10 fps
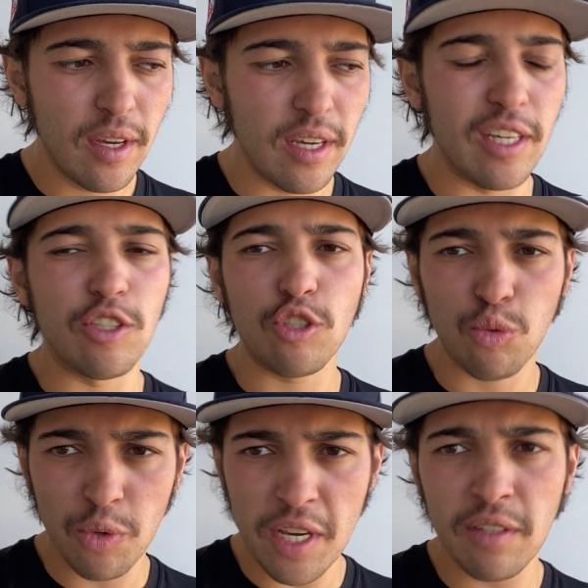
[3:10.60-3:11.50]
is
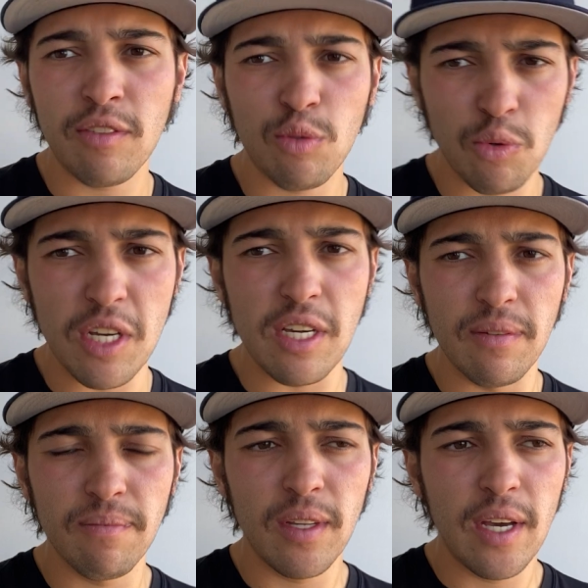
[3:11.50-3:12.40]
3-3
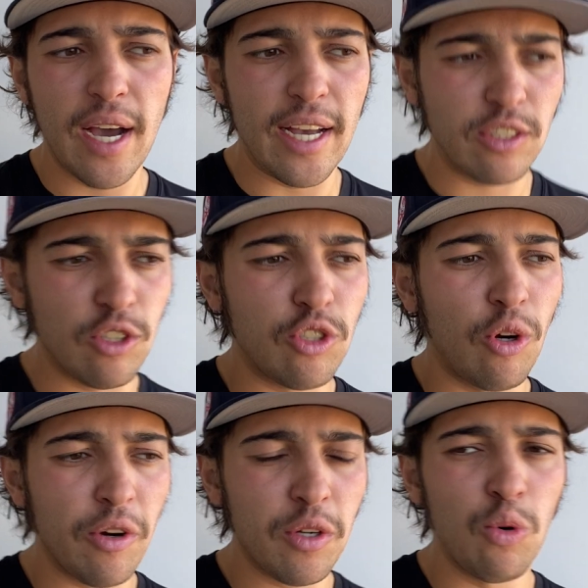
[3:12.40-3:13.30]
as the
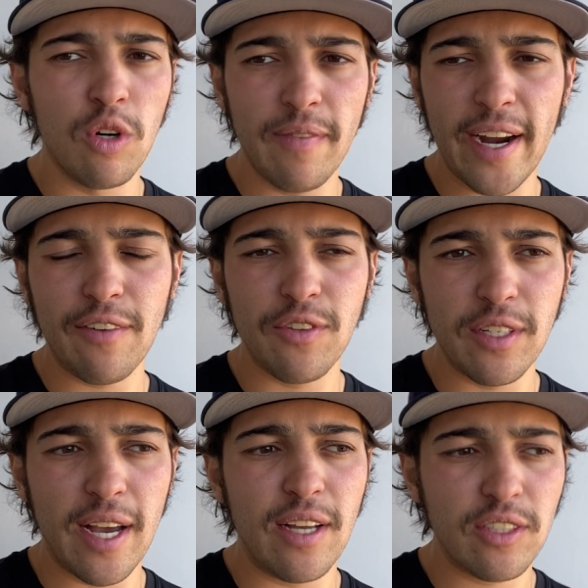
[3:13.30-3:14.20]
starting quarterback for the
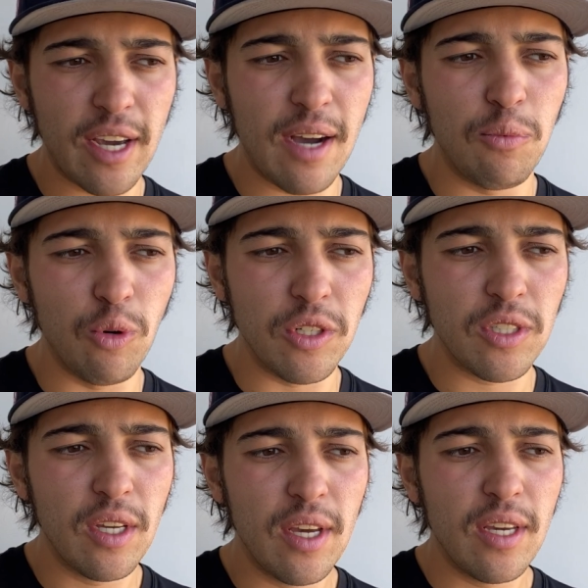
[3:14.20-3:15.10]
Dallas
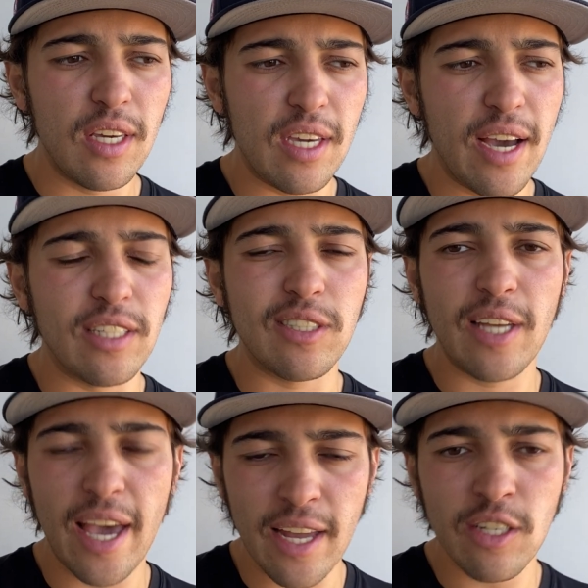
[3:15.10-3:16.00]
Cowboys. He has
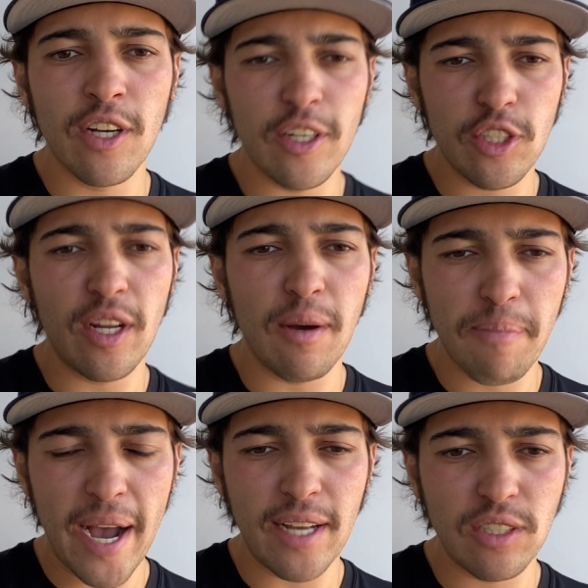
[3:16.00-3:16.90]
10 touchdown
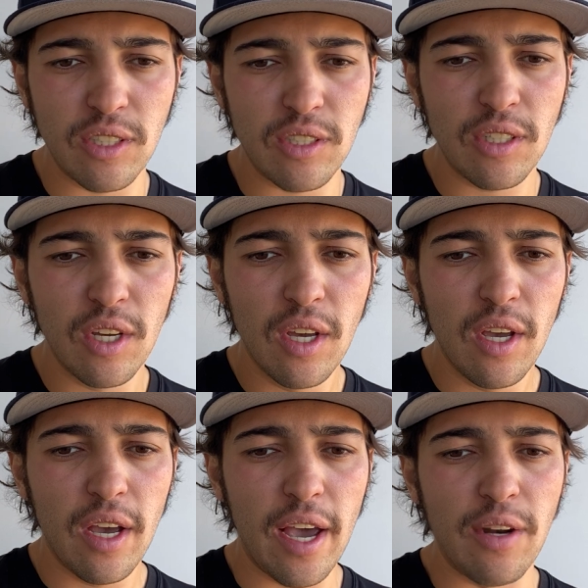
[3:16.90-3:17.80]
passes
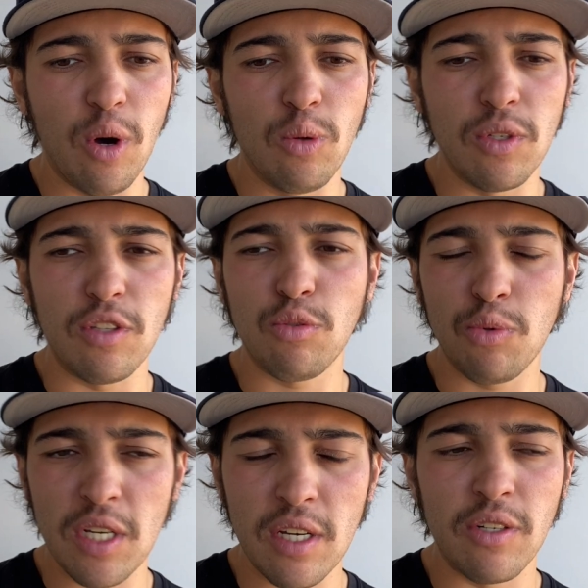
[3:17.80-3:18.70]
and only
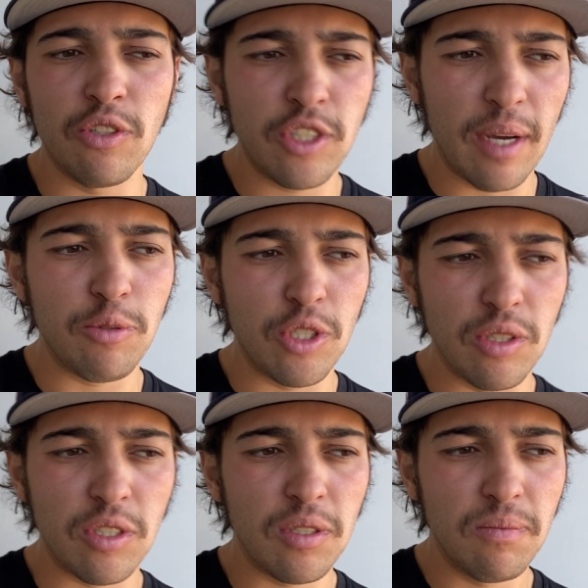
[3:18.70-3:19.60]
3
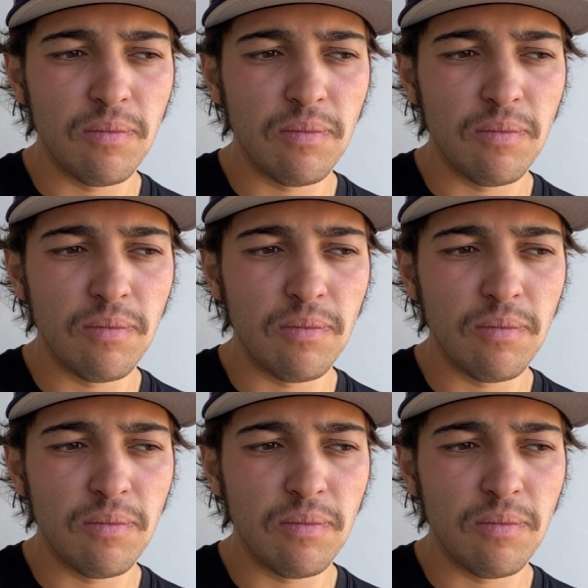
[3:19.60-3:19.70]
interceptions